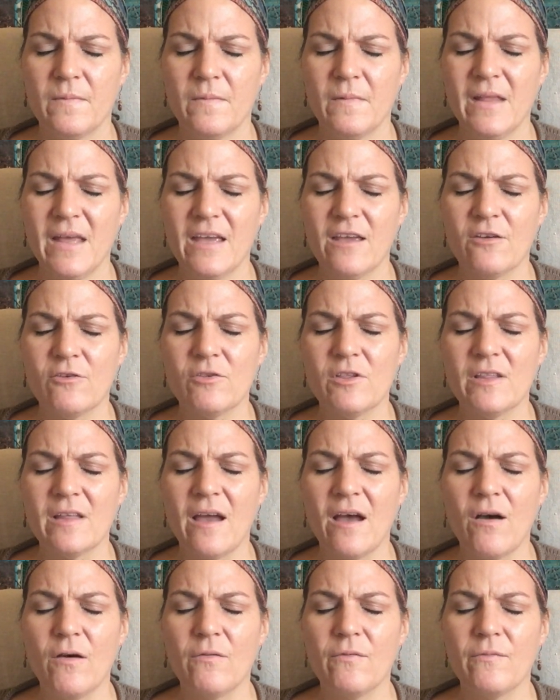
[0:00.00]
Let
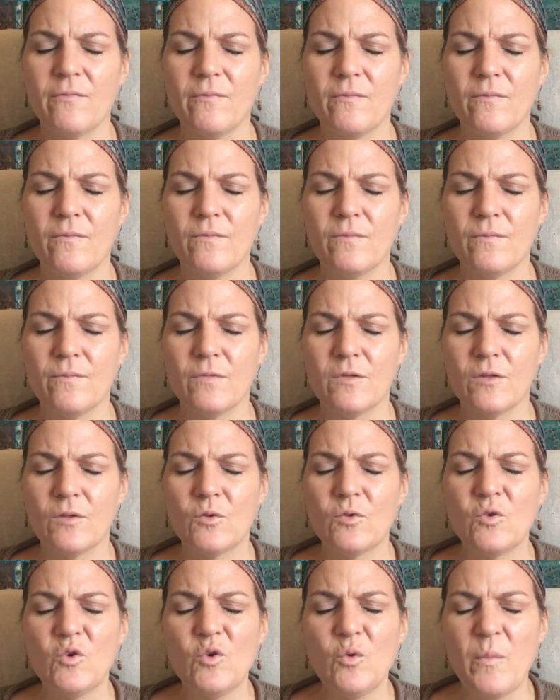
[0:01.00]
yourself
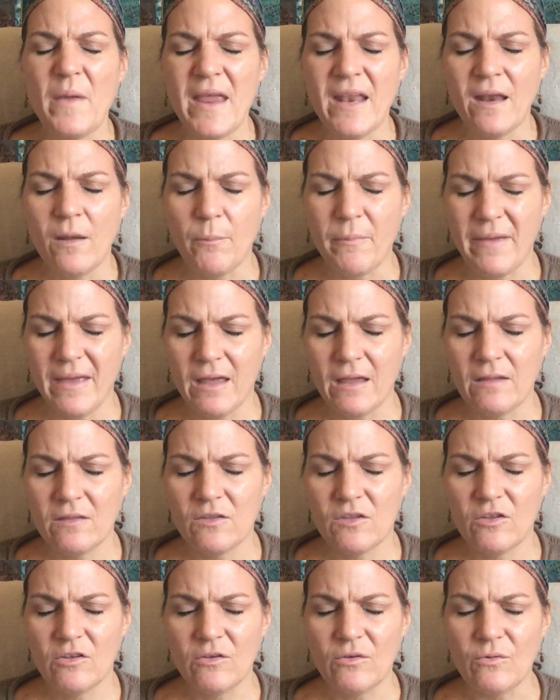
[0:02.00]
zoom in a bit
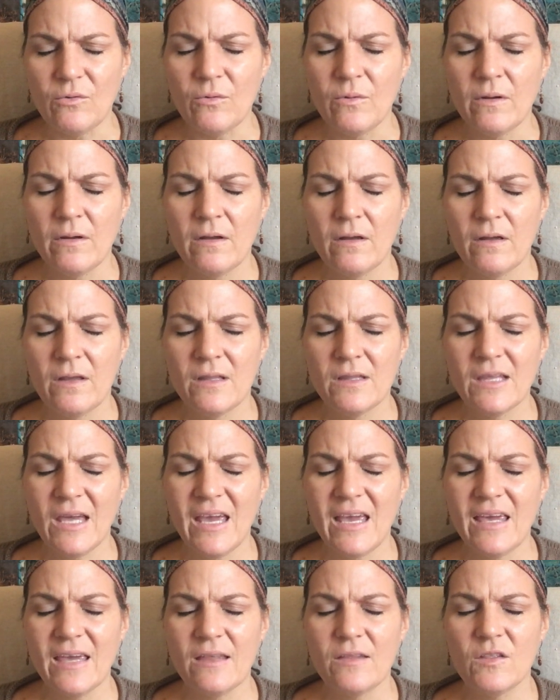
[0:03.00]
to
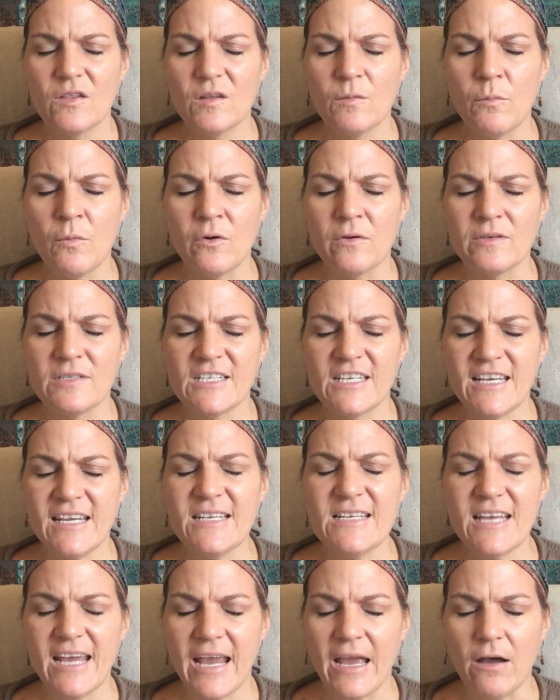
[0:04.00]
take in some more
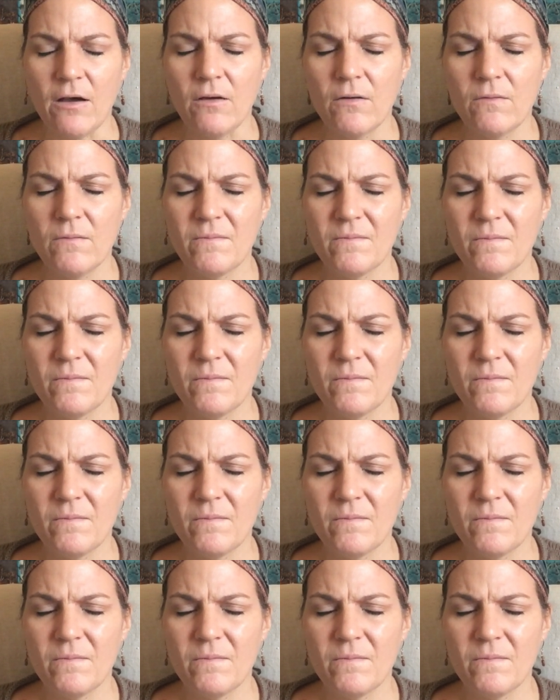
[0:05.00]
detail.